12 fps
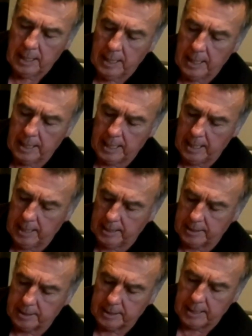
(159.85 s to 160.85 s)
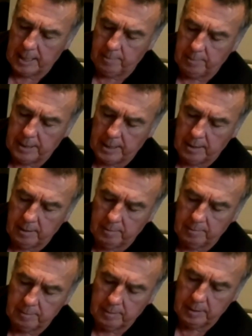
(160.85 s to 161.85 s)
And again, it's the same thing.
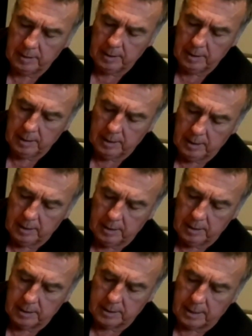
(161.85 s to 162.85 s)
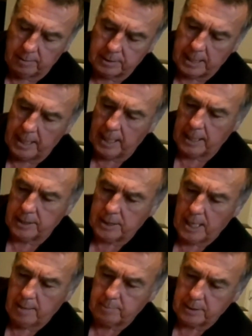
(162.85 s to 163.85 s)
This stuff's kind of like
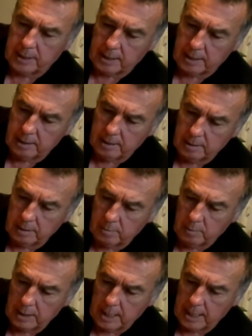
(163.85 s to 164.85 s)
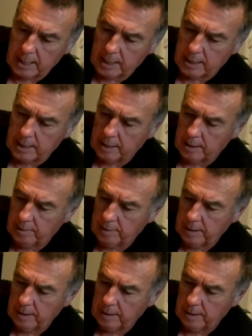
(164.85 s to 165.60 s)
chapstick, the one I got here.